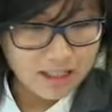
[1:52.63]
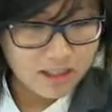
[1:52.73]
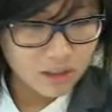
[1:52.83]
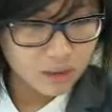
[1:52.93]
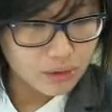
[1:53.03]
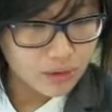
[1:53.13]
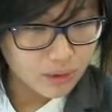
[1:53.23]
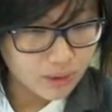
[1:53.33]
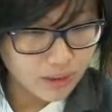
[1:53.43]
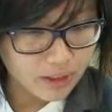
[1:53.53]
it is
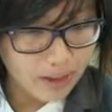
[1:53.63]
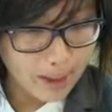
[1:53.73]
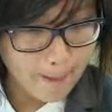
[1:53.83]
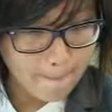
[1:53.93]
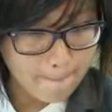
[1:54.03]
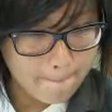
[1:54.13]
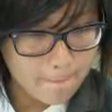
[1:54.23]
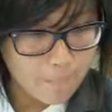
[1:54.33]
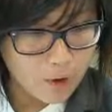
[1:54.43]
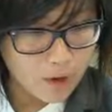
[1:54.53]
also
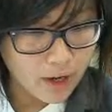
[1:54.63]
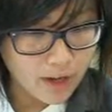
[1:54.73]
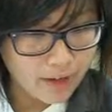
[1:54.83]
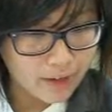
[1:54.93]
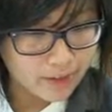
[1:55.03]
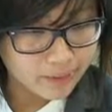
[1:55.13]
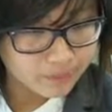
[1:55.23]
more